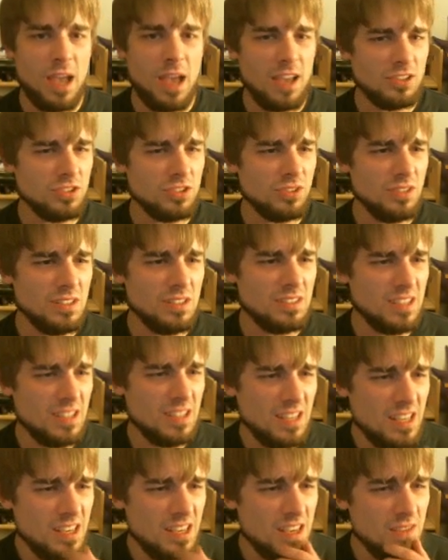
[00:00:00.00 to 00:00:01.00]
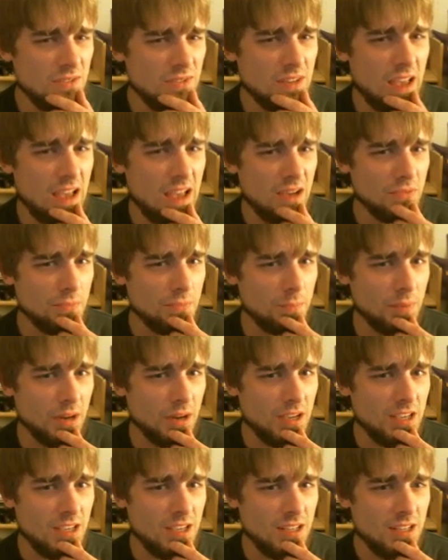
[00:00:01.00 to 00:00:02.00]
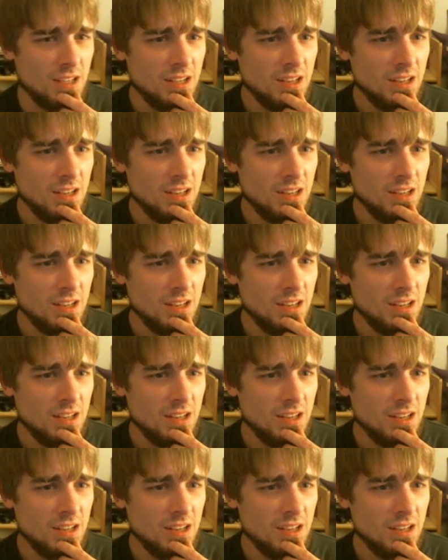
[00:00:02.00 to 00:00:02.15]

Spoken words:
Actually, did he even have Bite?